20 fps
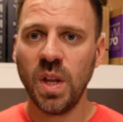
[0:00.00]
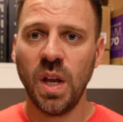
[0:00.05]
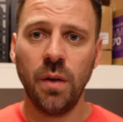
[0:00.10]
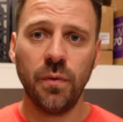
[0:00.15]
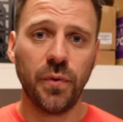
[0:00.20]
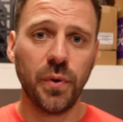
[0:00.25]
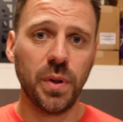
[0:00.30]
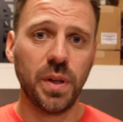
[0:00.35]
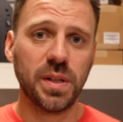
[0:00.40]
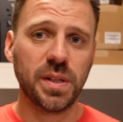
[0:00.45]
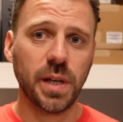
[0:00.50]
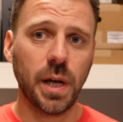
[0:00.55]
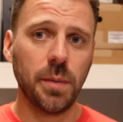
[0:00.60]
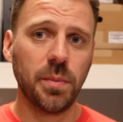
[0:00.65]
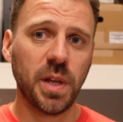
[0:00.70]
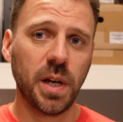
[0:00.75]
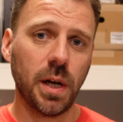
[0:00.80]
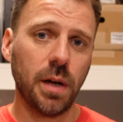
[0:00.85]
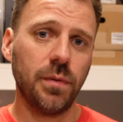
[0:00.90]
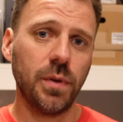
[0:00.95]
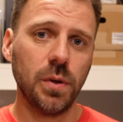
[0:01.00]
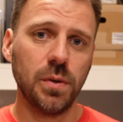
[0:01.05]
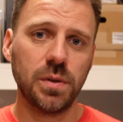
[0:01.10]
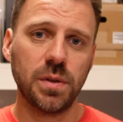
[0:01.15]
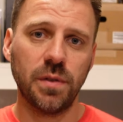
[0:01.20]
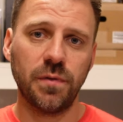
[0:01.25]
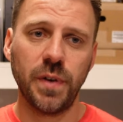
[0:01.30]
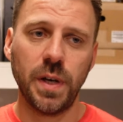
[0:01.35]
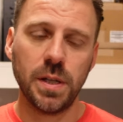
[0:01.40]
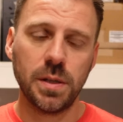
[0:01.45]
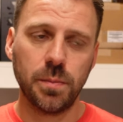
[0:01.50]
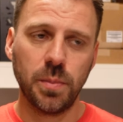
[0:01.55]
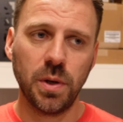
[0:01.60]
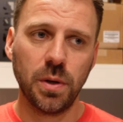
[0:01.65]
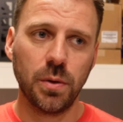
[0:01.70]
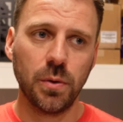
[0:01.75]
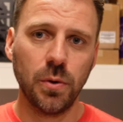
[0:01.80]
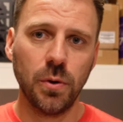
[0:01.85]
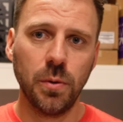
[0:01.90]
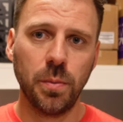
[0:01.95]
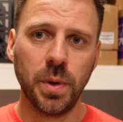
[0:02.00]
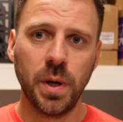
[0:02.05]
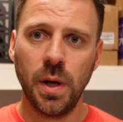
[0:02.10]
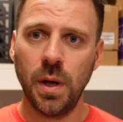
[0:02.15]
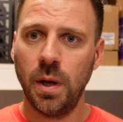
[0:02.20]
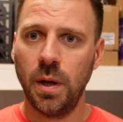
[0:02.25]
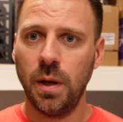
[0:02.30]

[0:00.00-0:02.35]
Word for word: And for the time that I've used the Facebook group,